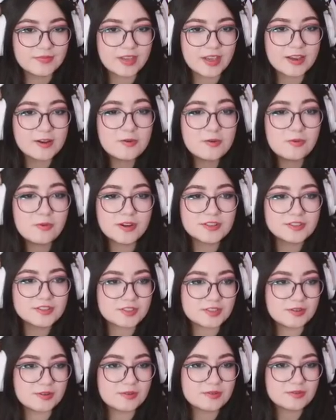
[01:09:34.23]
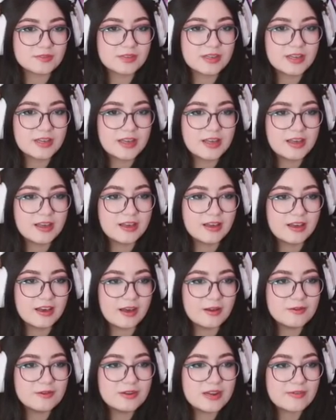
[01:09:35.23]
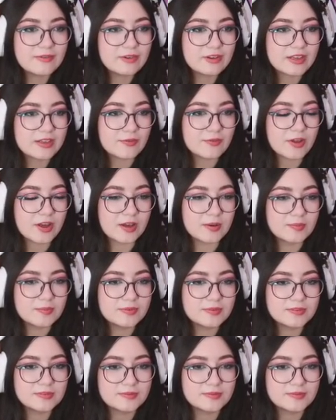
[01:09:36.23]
I don't want to. I'll never give up.